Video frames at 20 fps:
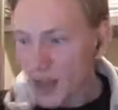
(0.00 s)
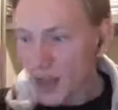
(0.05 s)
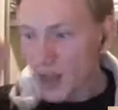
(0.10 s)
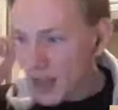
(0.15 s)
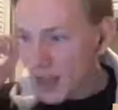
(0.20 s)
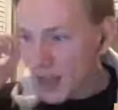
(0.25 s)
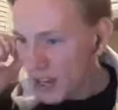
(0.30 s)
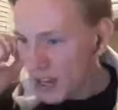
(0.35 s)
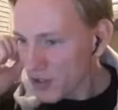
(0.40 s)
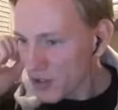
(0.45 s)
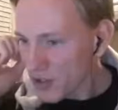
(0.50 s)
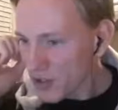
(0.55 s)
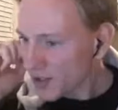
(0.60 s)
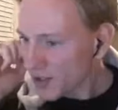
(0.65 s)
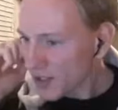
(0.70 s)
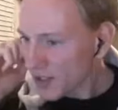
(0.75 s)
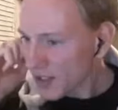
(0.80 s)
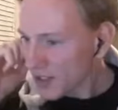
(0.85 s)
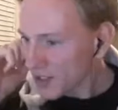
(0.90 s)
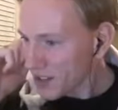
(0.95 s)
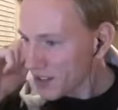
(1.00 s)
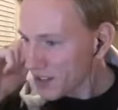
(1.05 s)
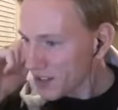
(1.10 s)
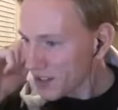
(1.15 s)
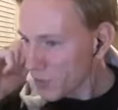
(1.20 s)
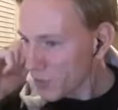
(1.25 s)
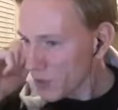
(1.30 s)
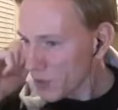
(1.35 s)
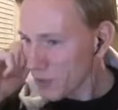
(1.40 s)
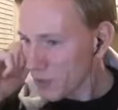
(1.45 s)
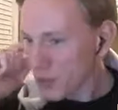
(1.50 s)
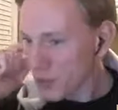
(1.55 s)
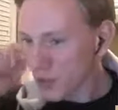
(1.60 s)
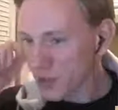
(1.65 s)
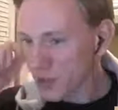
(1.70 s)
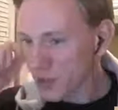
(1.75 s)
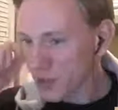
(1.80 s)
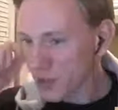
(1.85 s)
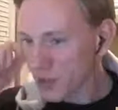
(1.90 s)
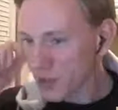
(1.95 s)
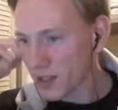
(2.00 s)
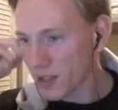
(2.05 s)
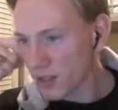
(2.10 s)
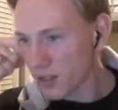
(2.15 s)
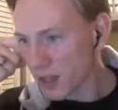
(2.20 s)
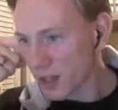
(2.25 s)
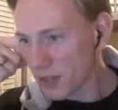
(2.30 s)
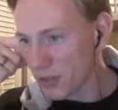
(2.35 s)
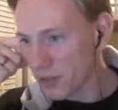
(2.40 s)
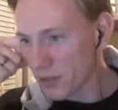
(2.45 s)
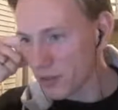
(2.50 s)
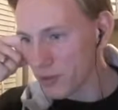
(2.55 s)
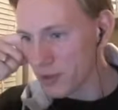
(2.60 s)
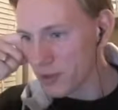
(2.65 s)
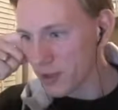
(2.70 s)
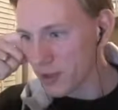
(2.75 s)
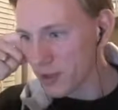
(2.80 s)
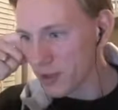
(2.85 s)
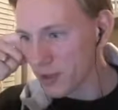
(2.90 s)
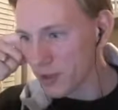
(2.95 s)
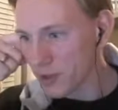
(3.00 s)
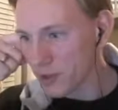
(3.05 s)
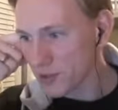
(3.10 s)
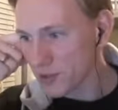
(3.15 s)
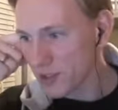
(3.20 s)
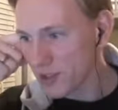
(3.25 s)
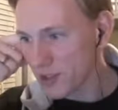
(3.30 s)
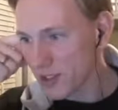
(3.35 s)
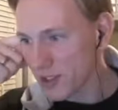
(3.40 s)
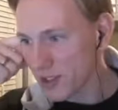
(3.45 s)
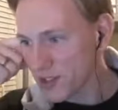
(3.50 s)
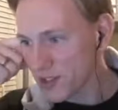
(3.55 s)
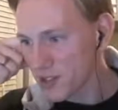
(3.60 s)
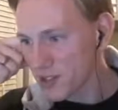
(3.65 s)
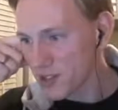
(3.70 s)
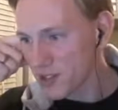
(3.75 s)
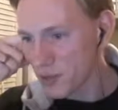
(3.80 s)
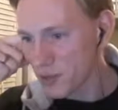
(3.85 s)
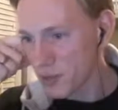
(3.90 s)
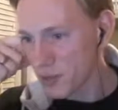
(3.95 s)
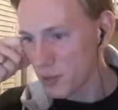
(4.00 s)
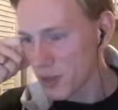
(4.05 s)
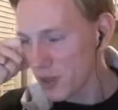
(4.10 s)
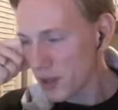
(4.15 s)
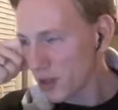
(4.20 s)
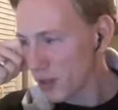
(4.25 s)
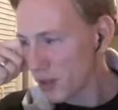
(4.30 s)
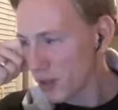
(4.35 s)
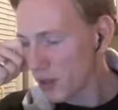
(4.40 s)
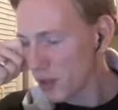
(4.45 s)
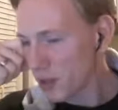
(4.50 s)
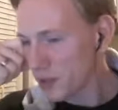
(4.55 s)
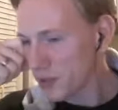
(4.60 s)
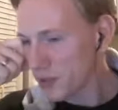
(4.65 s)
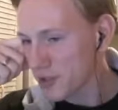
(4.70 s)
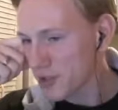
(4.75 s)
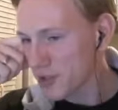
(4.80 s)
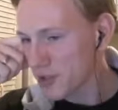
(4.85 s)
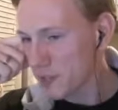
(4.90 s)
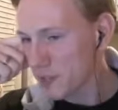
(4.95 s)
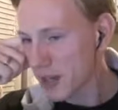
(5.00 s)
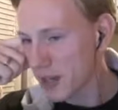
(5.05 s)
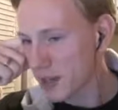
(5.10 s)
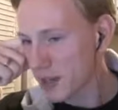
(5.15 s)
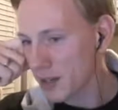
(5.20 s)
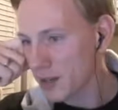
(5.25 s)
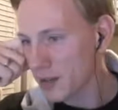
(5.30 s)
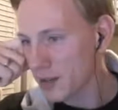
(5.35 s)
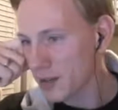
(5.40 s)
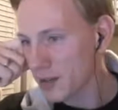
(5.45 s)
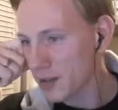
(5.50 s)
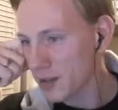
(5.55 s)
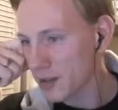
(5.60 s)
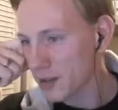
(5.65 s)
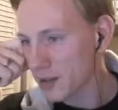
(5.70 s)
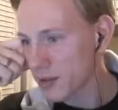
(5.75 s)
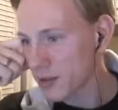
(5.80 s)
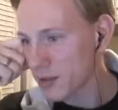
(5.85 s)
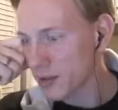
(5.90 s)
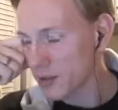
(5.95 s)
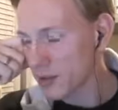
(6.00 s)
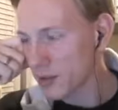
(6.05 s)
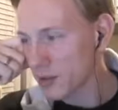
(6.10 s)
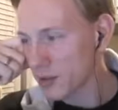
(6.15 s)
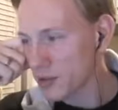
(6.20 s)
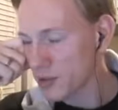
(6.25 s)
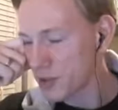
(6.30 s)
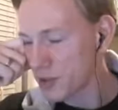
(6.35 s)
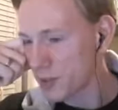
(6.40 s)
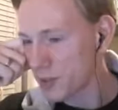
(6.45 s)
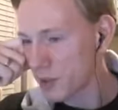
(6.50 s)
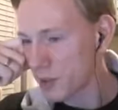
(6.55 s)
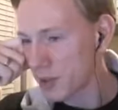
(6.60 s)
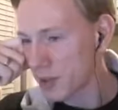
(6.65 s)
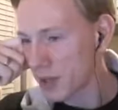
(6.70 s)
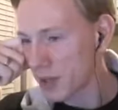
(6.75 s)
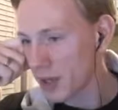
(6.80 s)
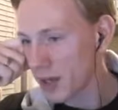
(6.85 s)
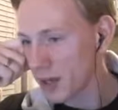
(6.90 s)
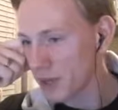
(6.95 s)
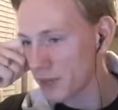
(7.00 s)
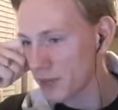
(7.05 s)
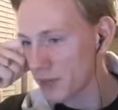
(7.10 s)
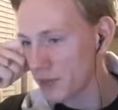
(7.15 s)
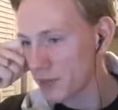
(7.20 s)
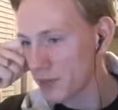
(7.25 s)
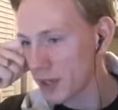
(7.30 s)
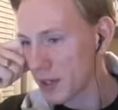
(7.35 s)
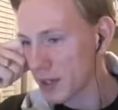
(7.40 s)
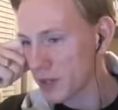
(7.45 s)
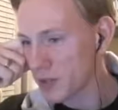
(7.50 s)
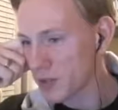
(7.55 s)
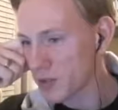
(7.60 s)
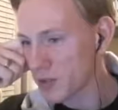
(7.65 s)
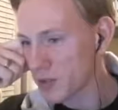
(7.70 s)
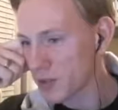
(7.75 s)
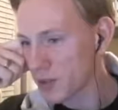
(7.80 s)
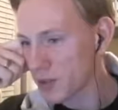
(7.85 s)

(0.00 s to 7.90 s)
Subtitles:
actually, that's kind of weird because like I thought the closer the distance would be, the closer the magnitude would be, the higher the magnitude.